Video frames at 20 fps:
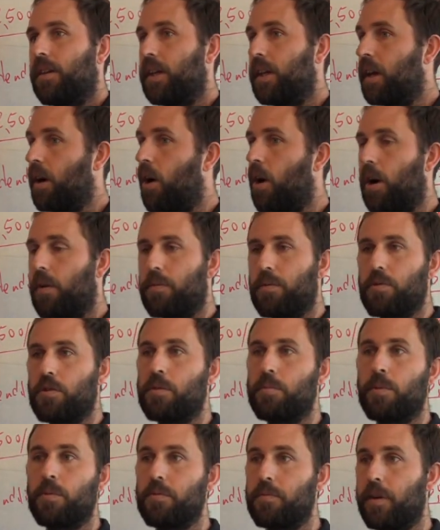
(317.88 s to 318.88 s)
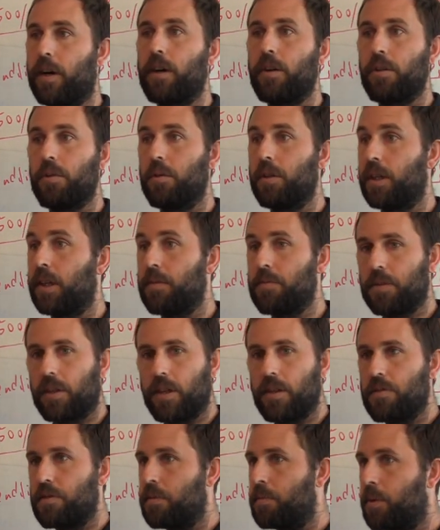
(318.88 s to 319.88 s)
He offers the most value. He gives
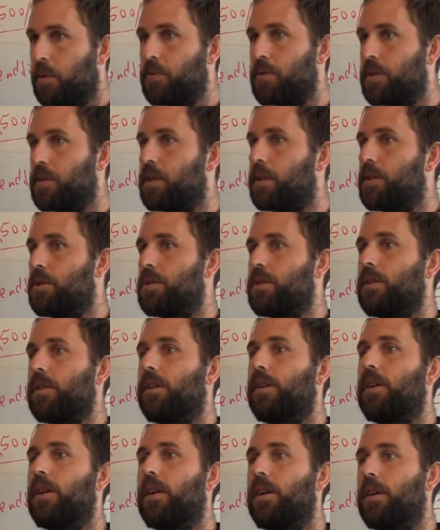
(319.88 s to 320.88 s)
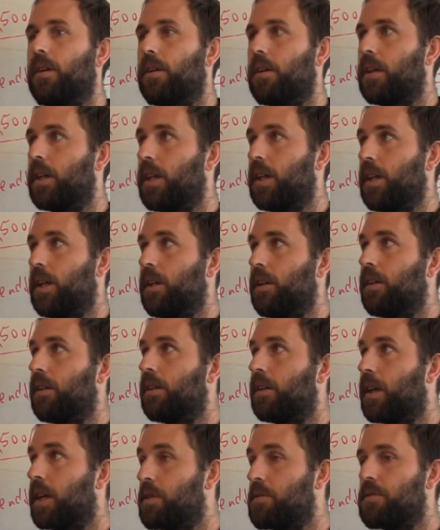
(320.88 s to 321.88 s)
kids the most attention. He
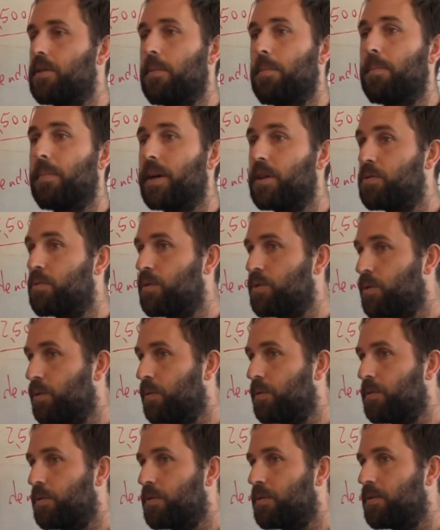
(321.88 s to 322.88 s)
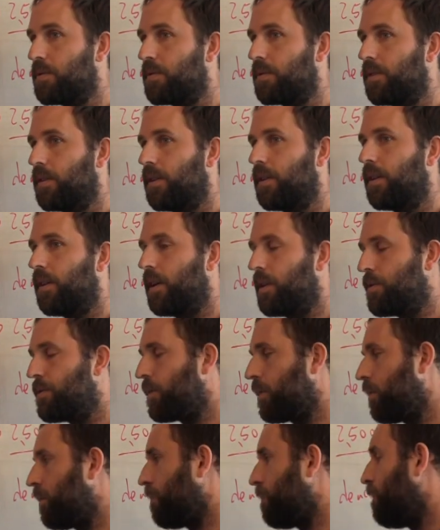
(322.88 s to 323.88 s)
gets the best results. And
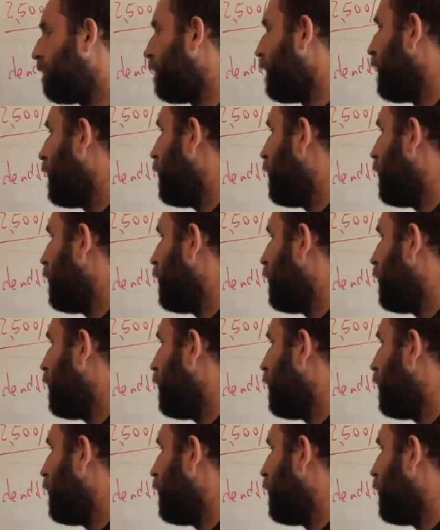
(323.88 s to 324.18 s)
so